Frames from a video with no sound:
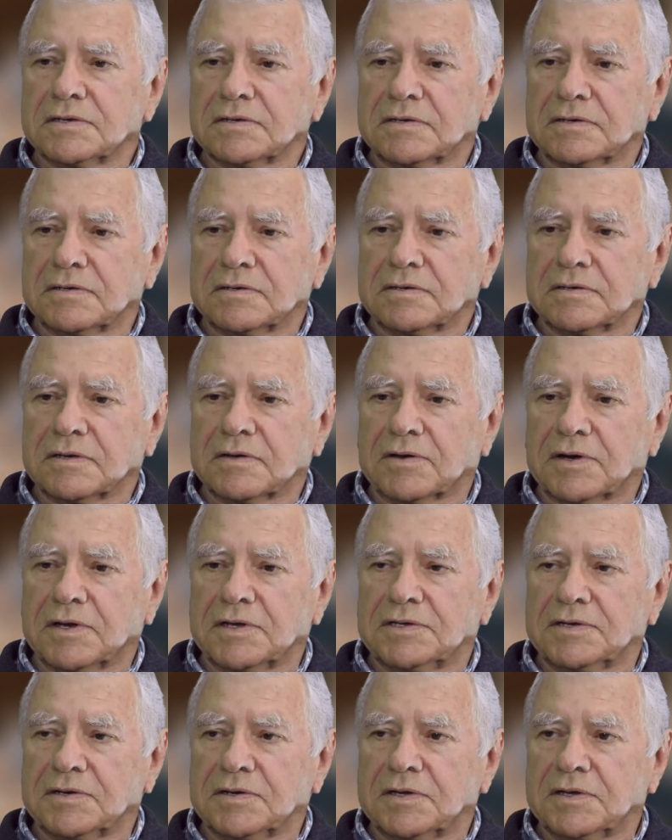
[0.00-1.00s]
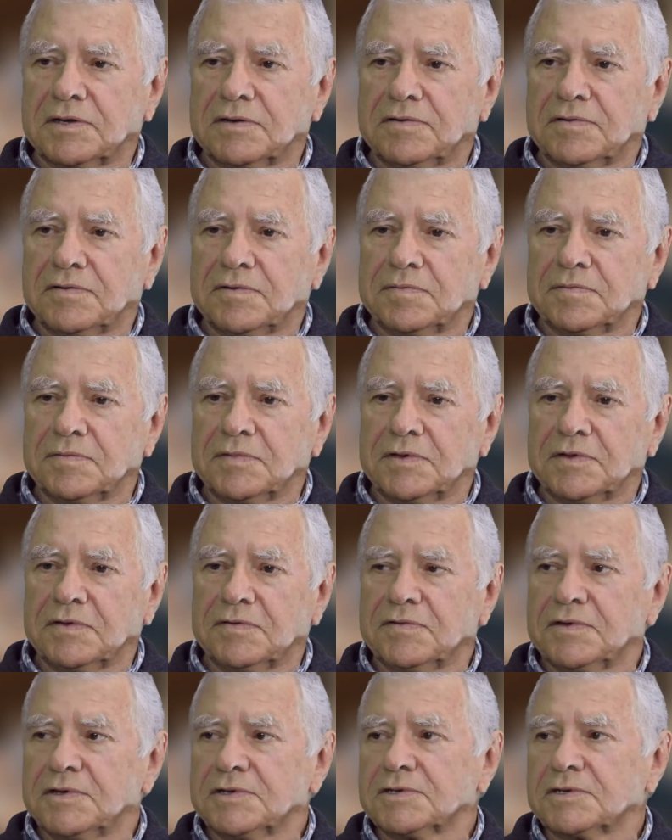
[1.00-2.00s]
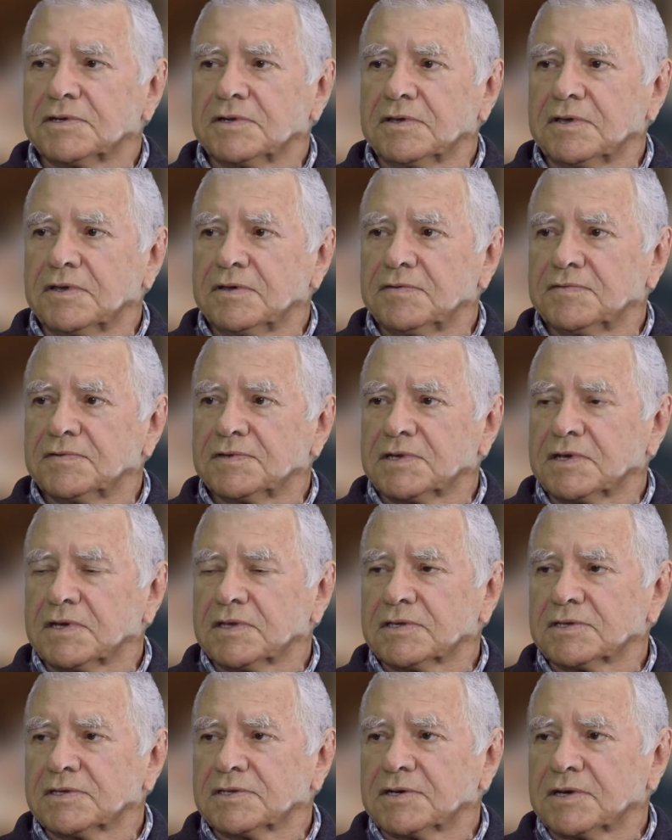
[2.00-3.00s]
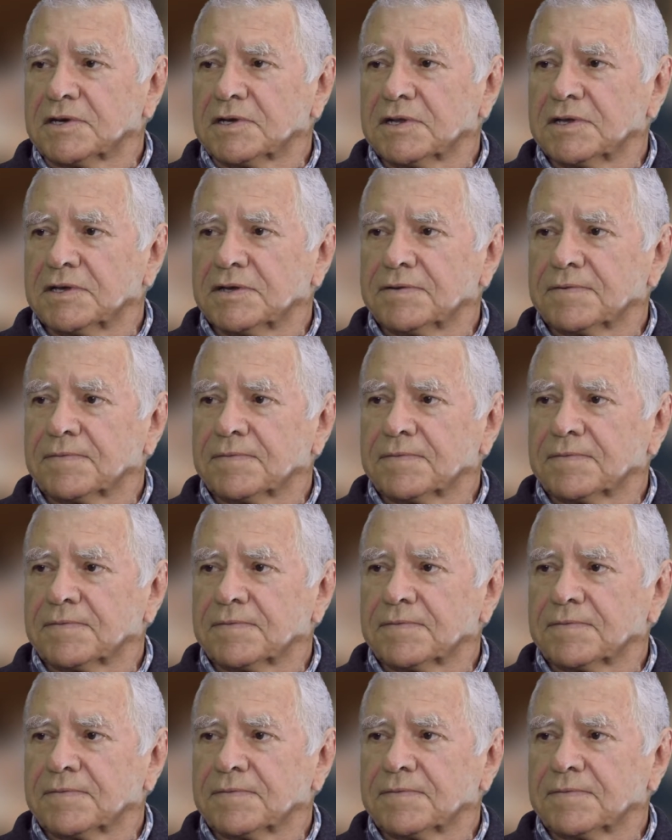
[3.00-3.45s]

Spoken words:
I graduated from the University of South Australia,